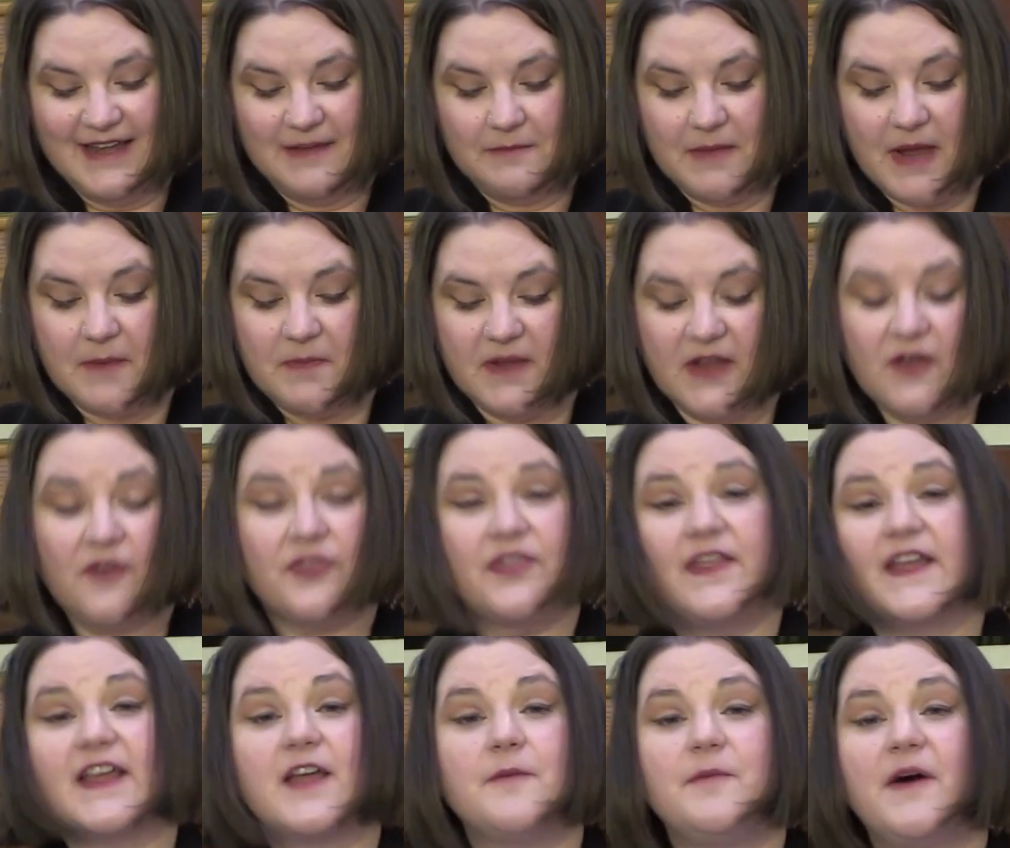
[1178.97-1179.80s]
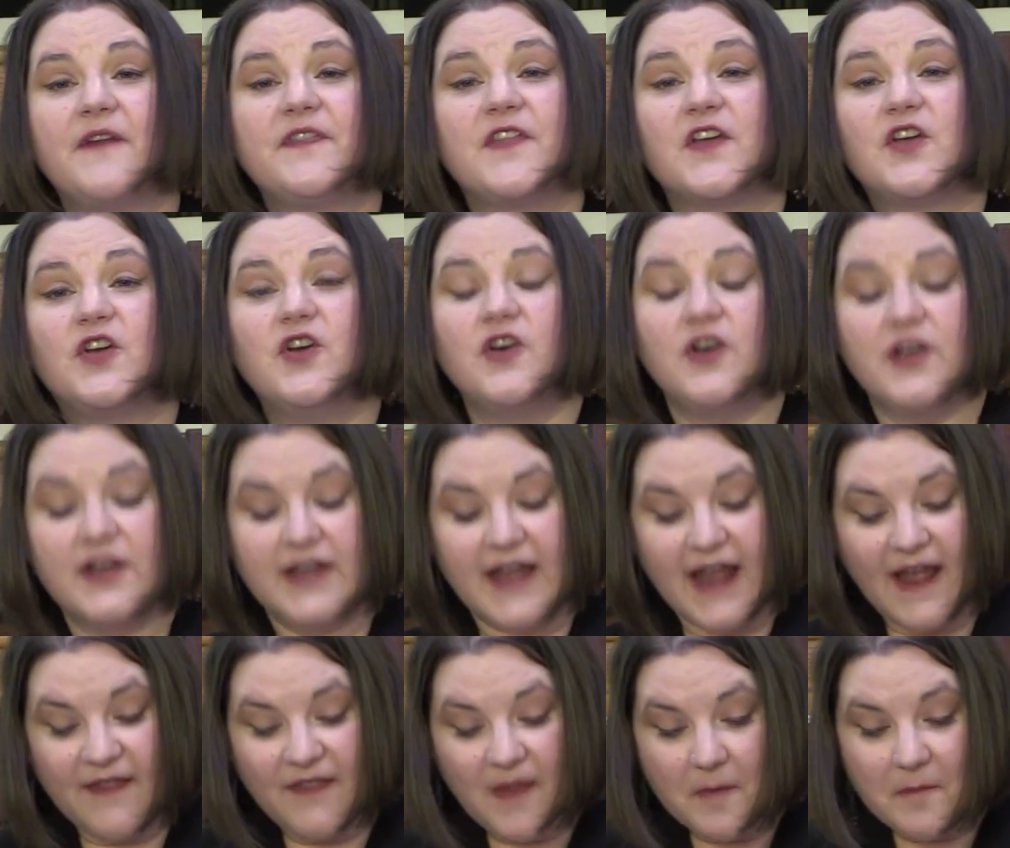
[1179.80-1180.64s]
Maybe you'll think about the good
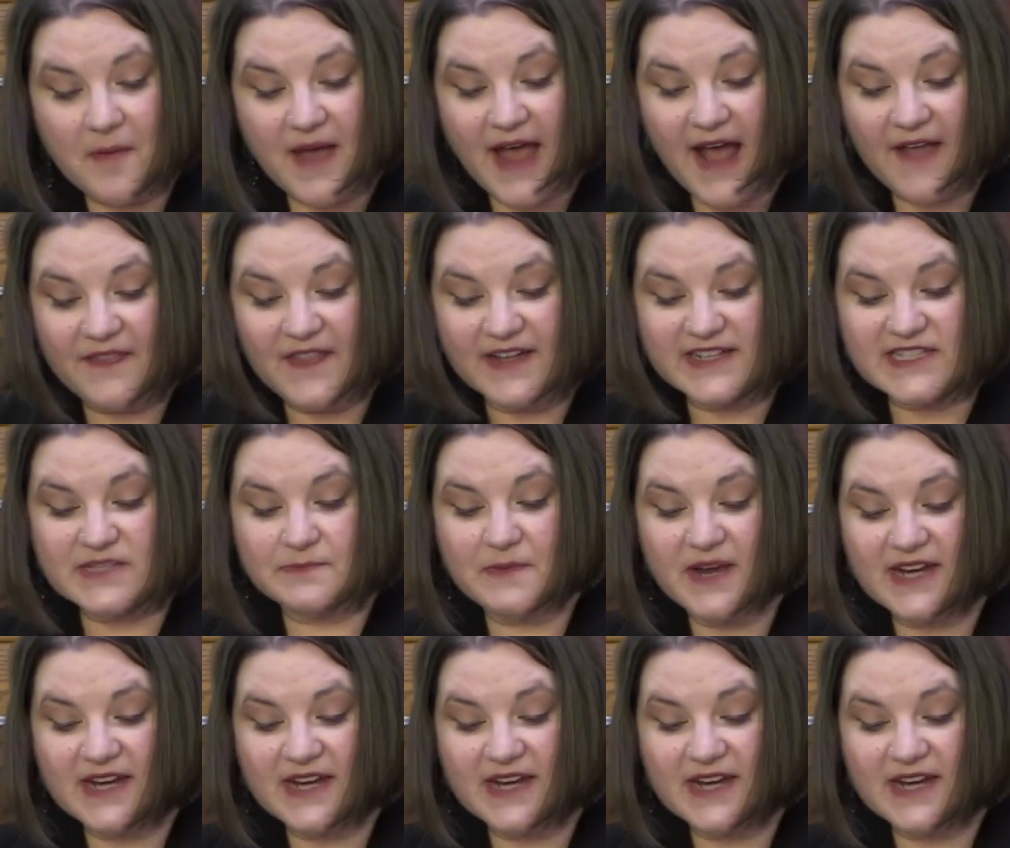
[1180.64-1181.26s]
and the bad that's